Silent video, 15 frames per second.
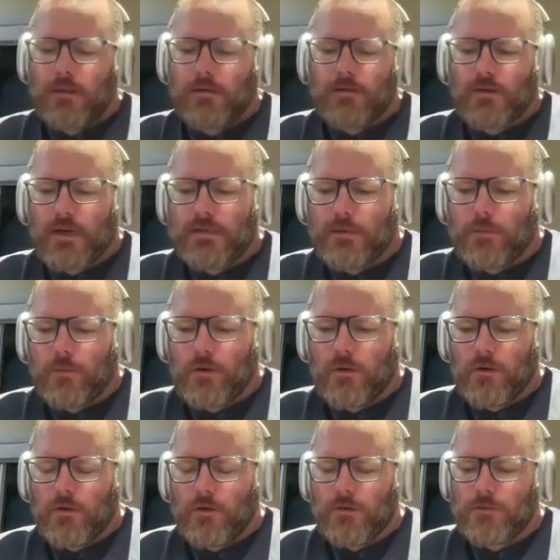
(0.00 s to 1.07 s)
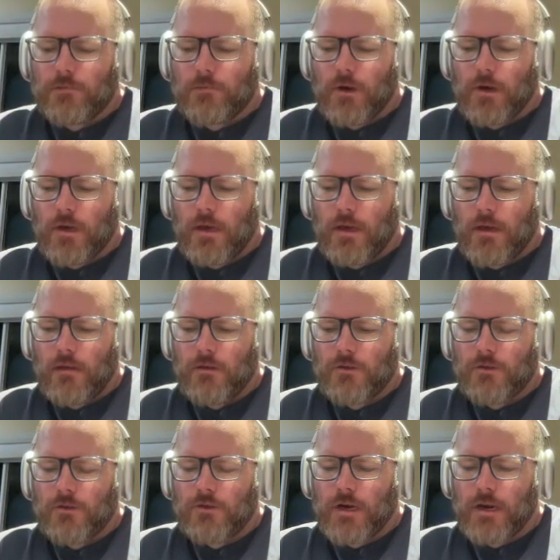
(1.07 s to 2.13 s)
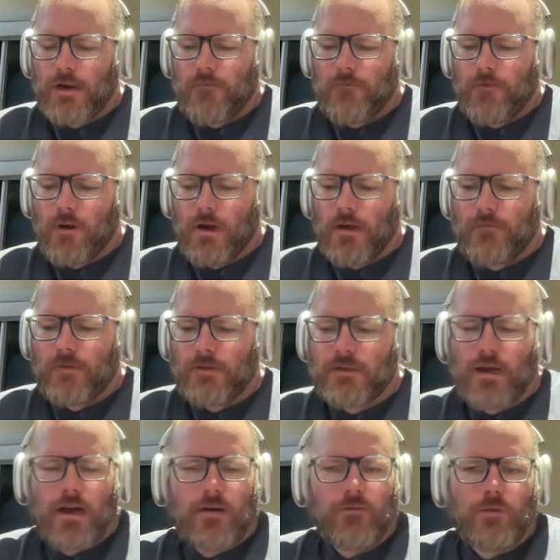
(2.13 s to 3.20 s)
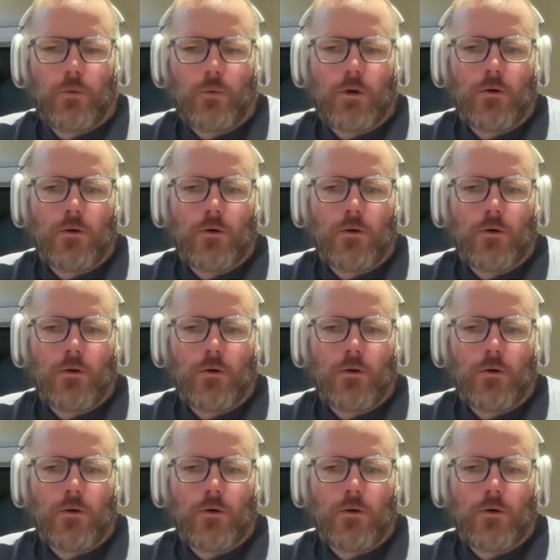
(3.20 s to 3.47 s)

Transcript: that ties in well because my track 5 is Half the